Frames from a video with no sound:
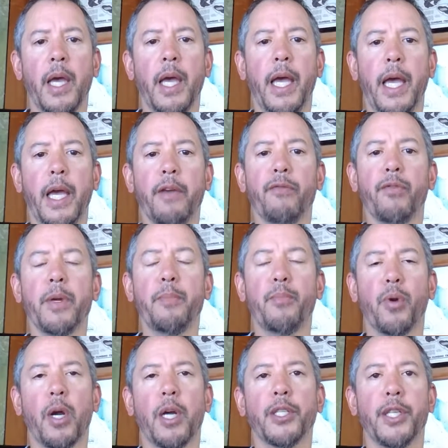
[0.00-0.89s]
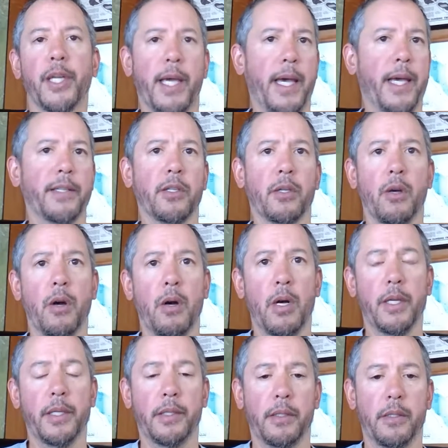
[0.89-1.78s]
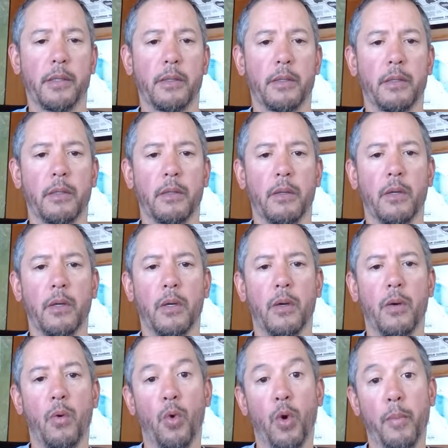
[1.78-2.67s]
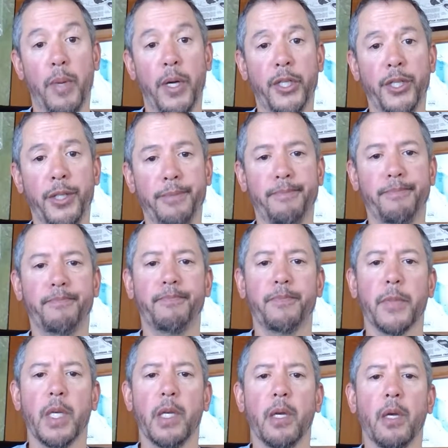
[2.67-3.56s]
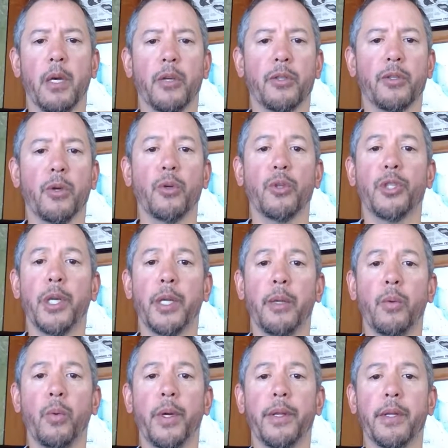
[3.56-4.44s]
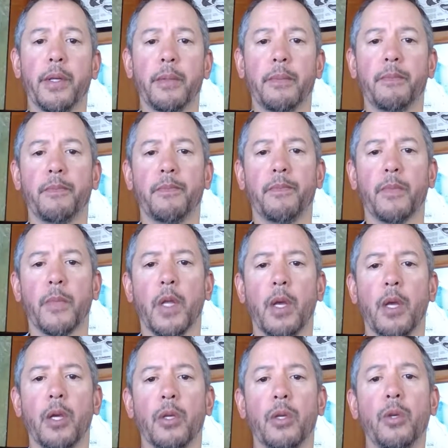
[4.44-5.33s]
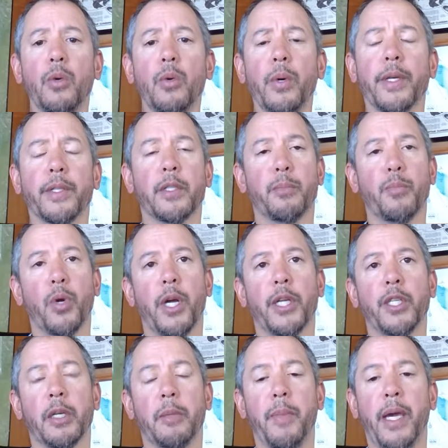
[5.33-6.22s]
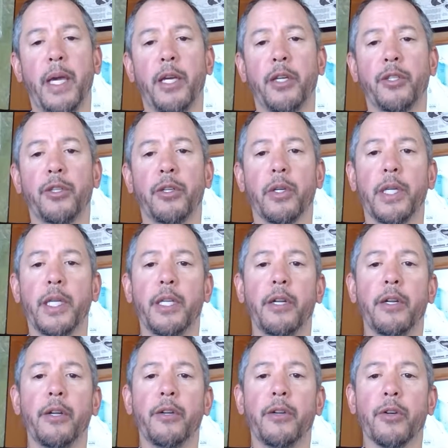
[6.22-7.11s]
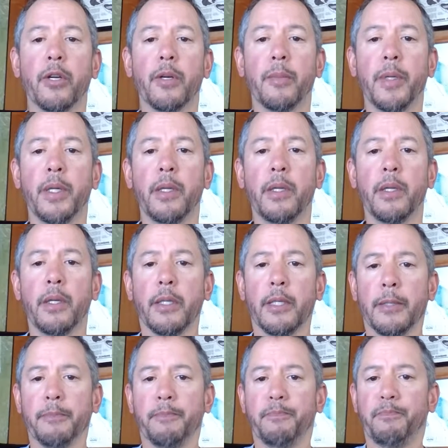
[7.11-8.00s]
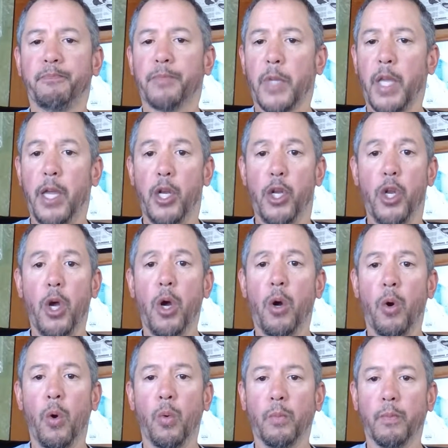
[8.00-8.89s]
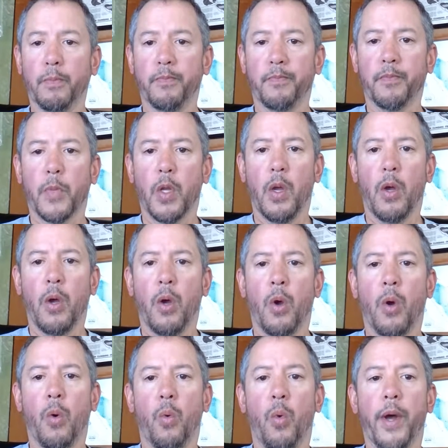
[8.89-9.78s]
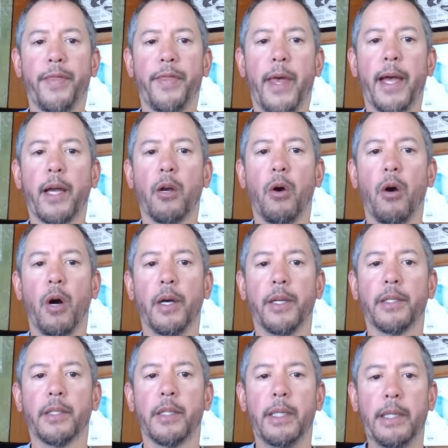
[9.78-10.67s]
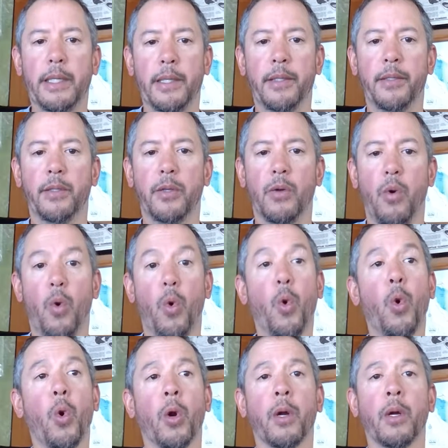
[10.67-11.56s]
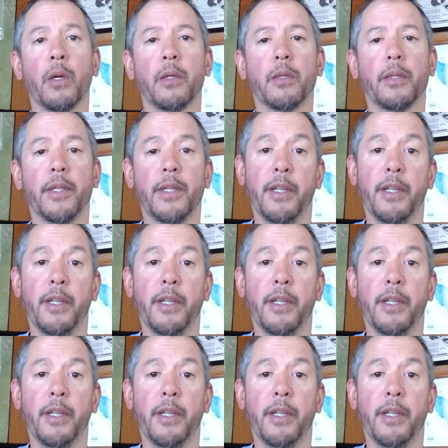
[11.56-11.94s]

Every project has a cost or a budget associated with it. You as the project manager need to determine and know what that cost is or to